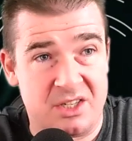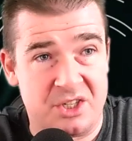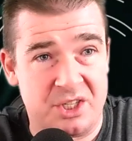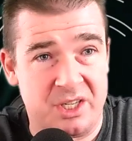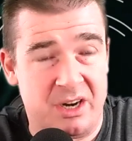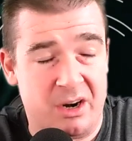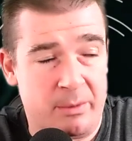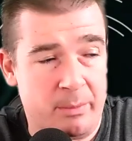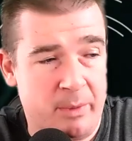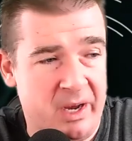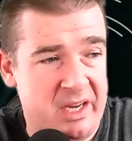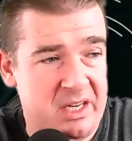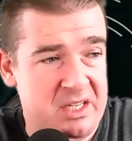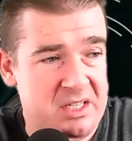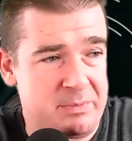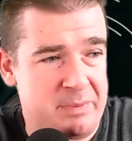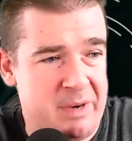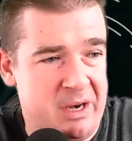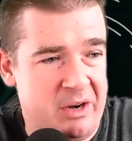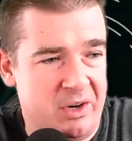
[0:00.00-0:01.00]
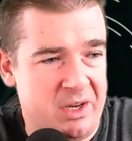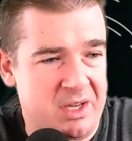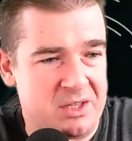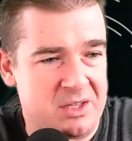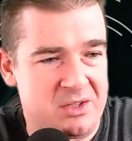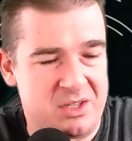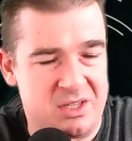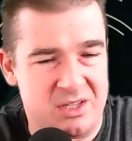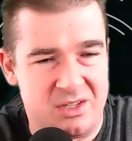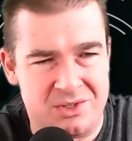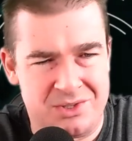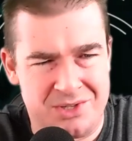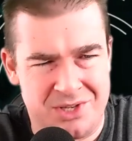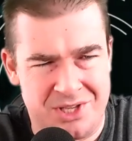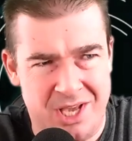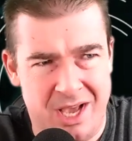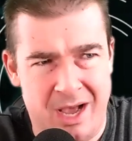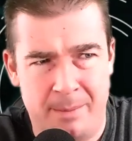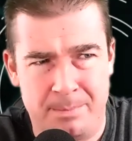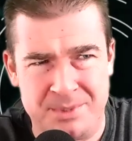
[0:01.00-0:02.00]
share my experiences,
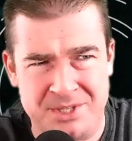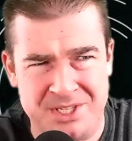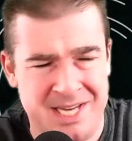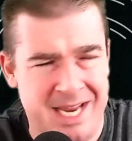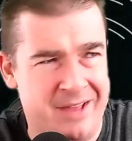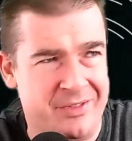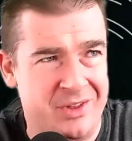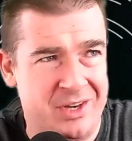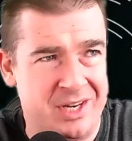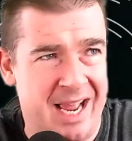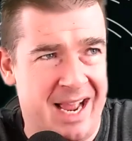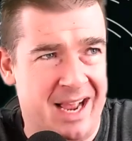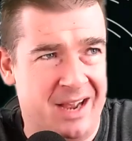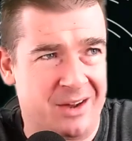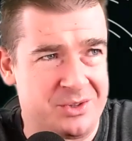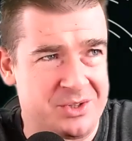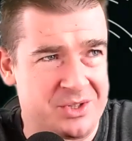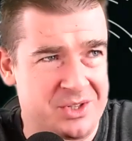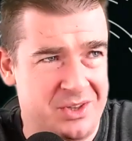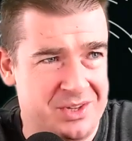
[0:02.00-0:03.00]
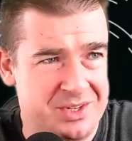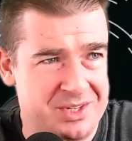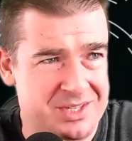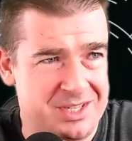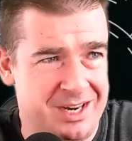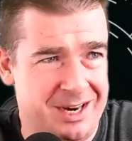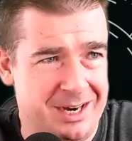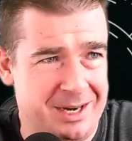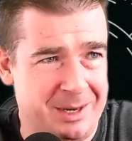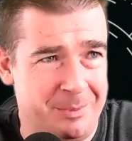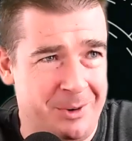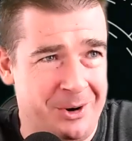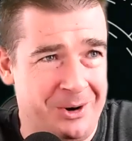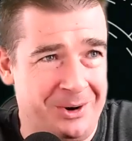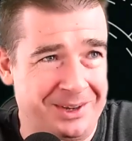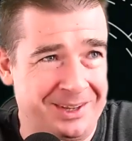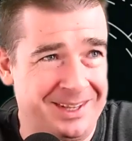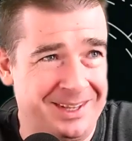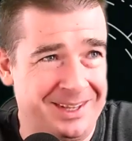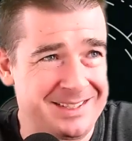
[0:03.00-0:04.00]
the ups and the downs in the stock
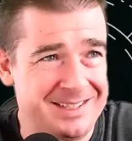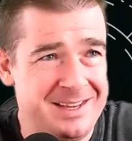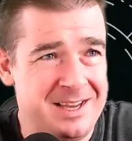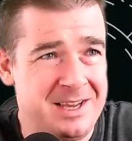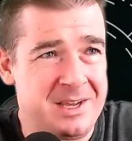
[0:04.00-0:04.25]
market.